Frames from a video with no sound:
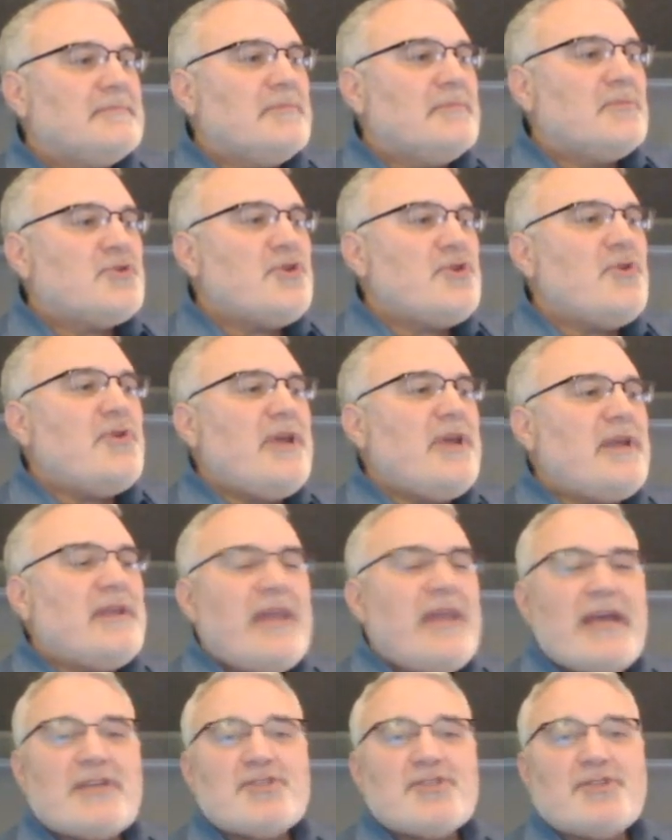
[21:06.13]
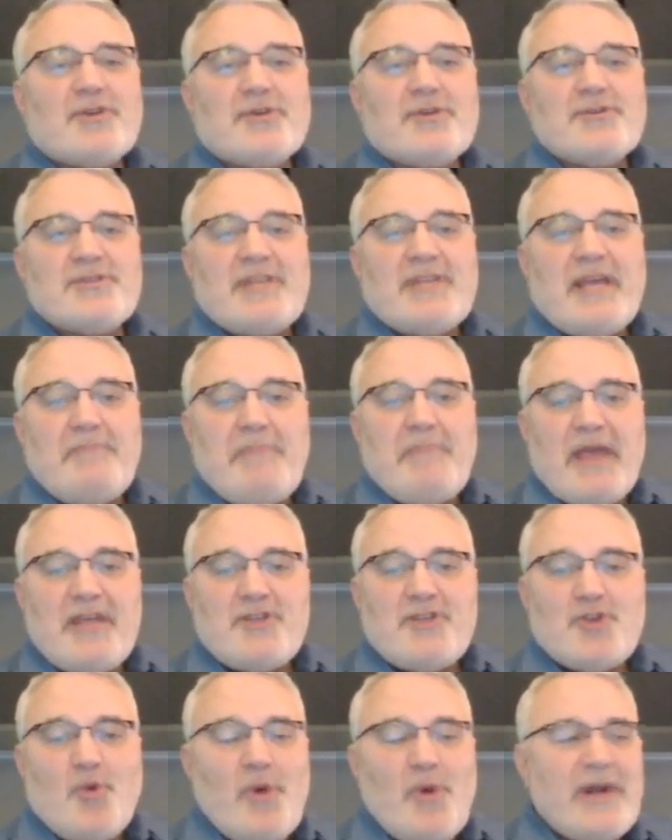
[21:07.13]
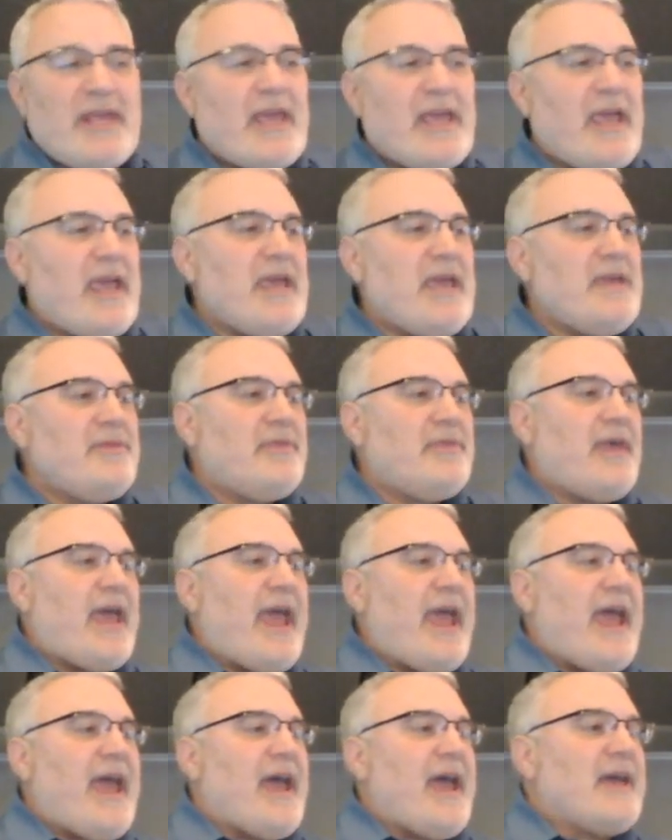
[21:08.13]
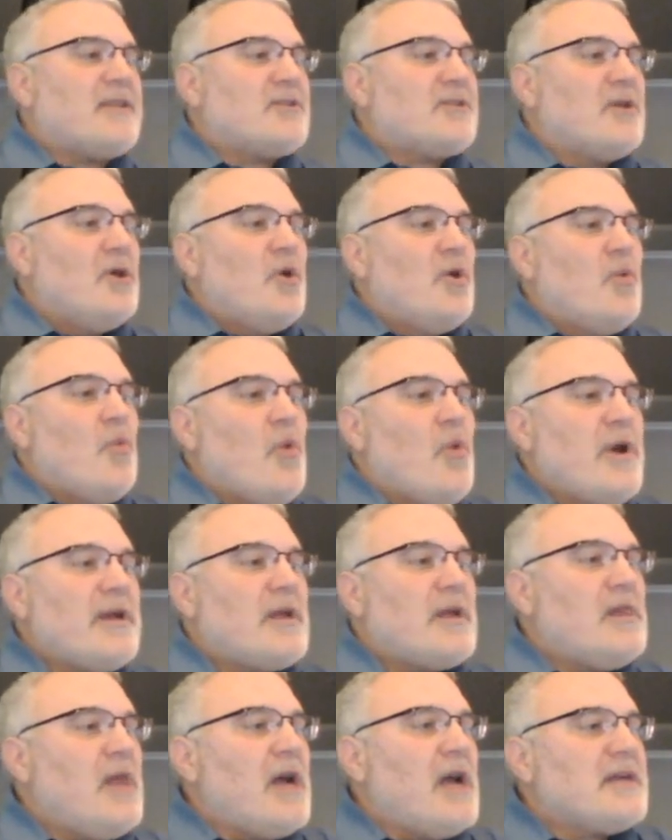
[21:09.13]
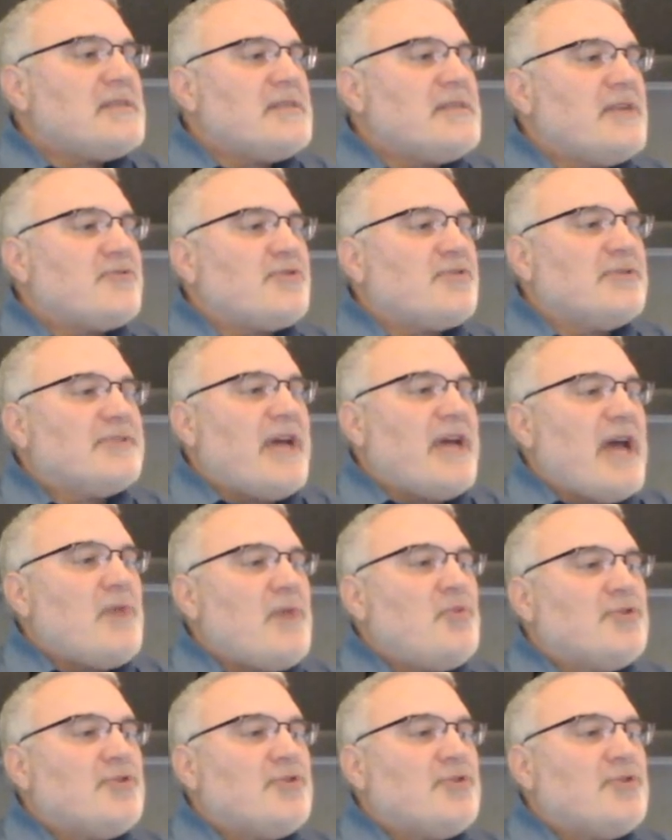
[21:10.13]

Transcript: Tune in next Thursday, May 28th at 1 o'clock Central Time.